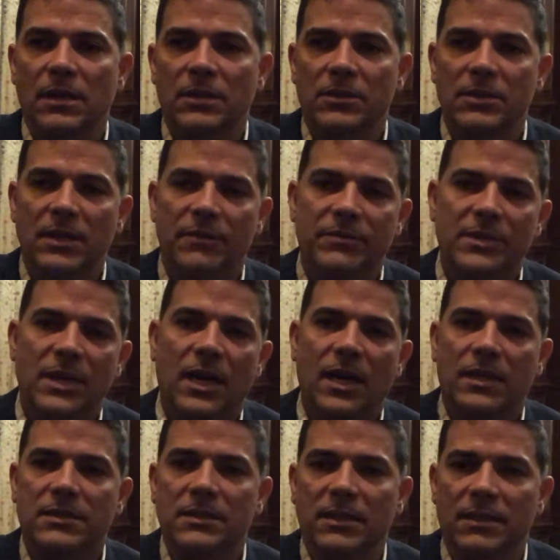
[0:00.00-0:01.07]
Do you have
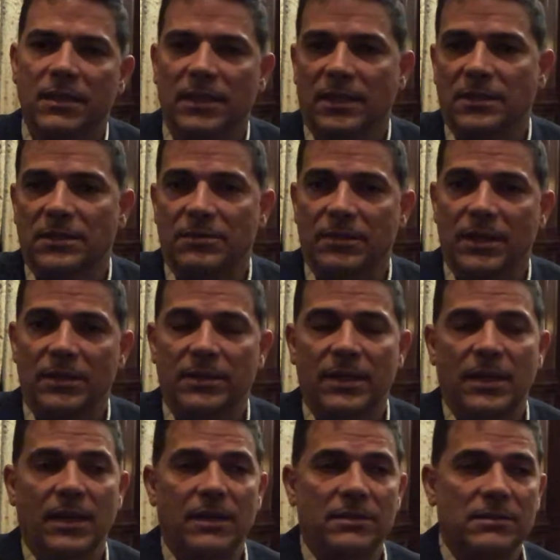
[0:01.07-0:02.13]
toxic things around your
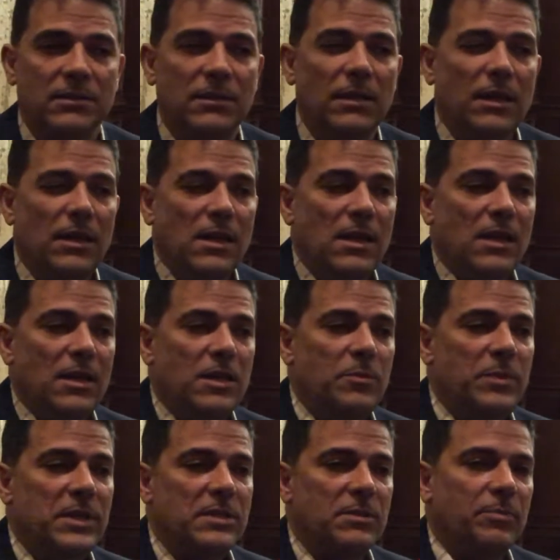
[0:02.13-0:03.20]
house? You'd
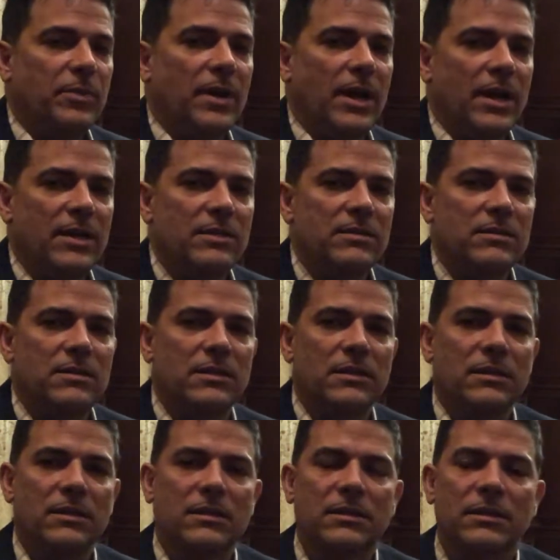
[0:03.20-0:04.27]
be surprised
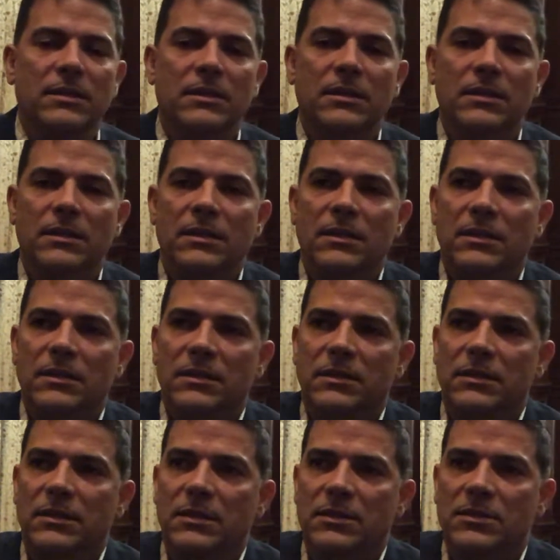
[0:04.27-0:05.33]
the
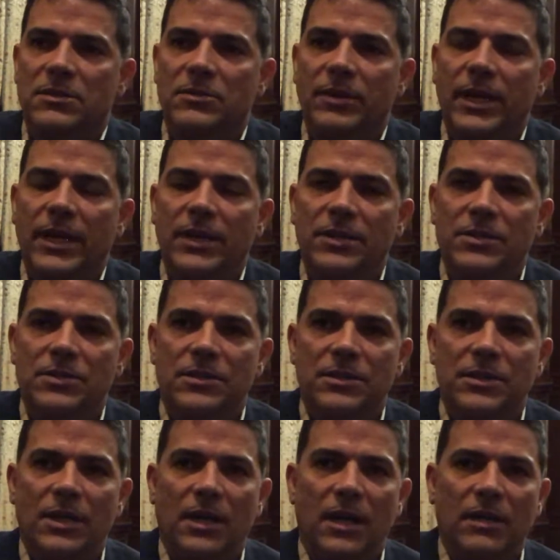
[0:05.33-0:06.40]
strange
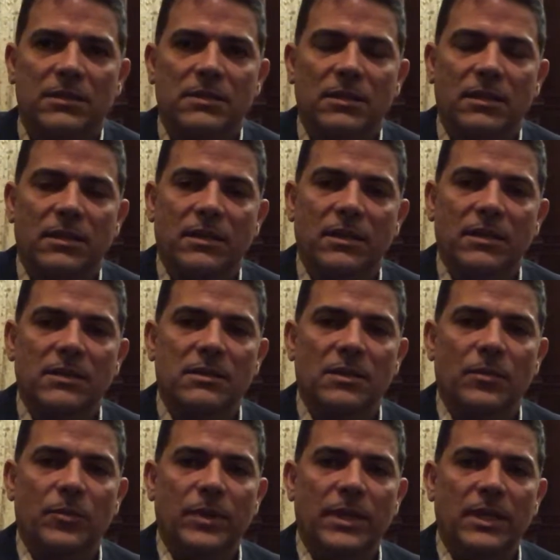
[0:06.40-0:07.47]
toxic things
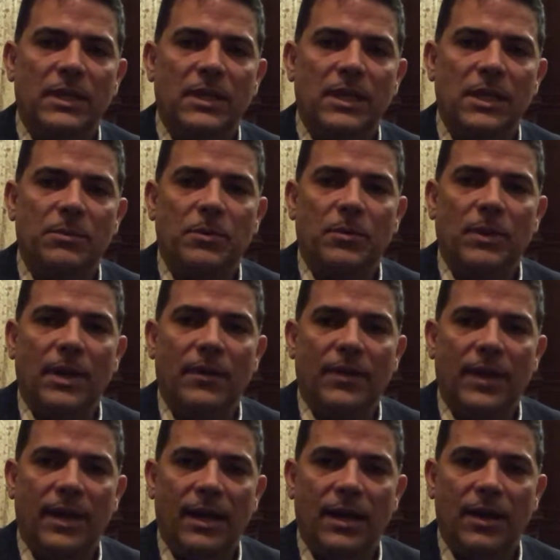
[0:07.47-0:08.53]
that we keep around the
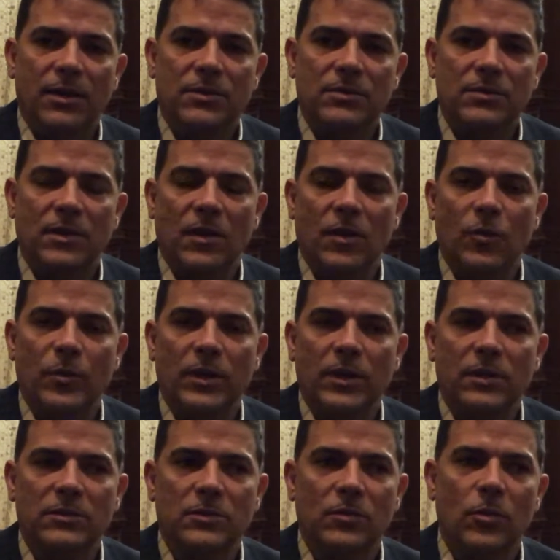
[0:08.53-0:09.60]
house. Are we
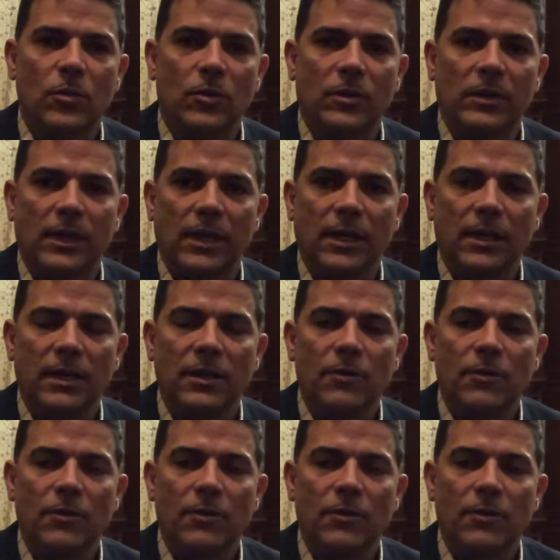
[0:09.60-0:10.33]
also hoarding?